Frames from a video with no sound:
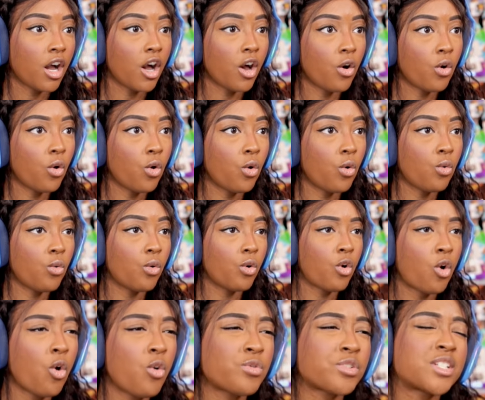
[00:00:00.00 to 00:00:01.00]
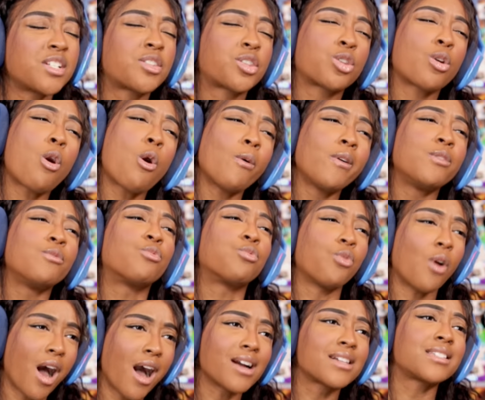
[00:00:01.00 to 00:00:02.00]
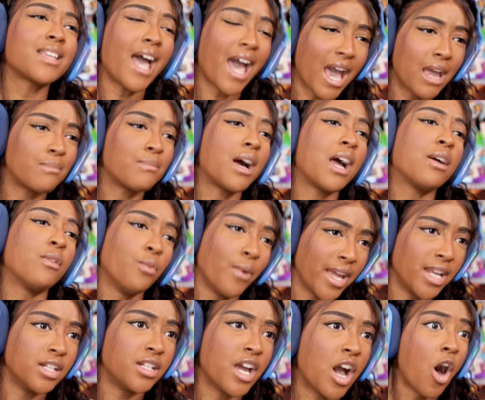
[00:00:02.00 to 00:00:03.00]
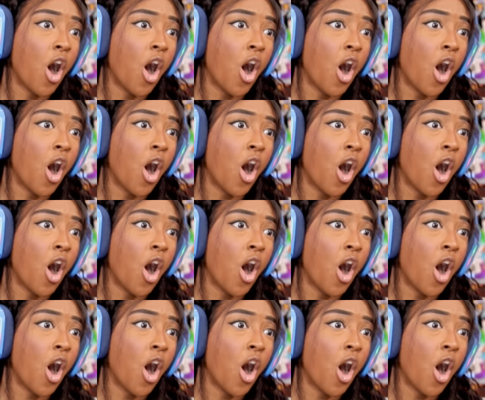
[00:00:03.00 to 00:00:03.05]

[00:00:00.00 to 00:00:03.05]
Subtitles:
Oh, who's throwing rocks at my window?